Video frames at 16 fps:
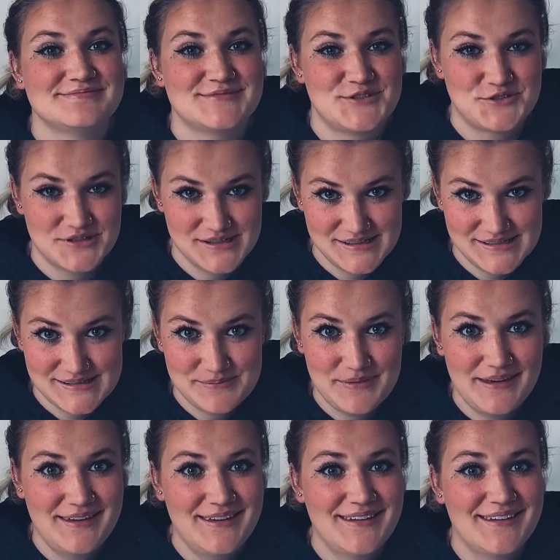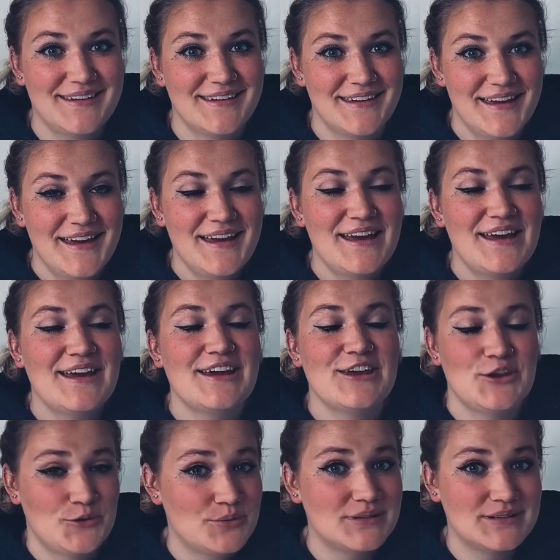Trust me,
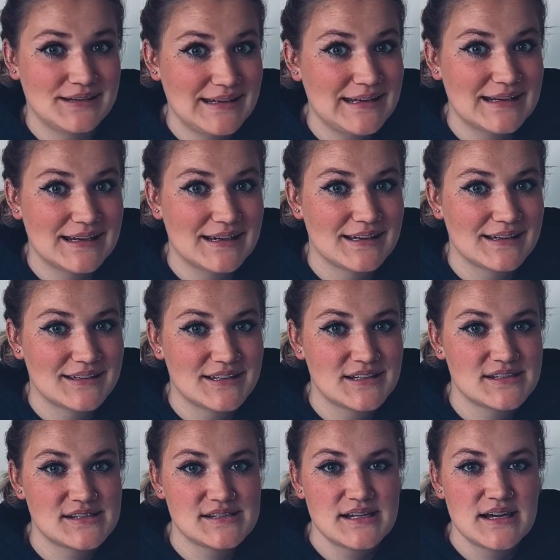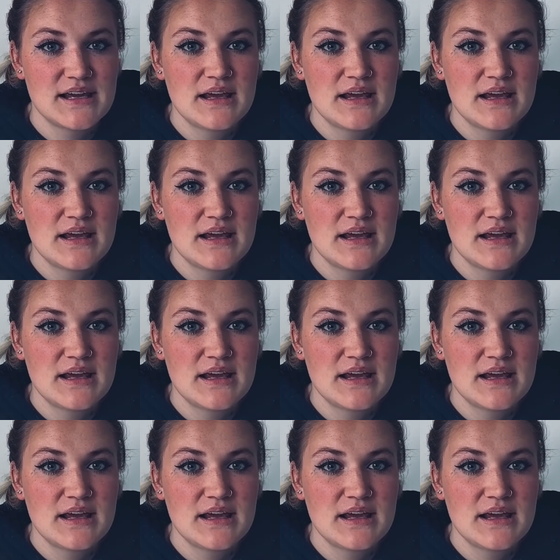you will need it, because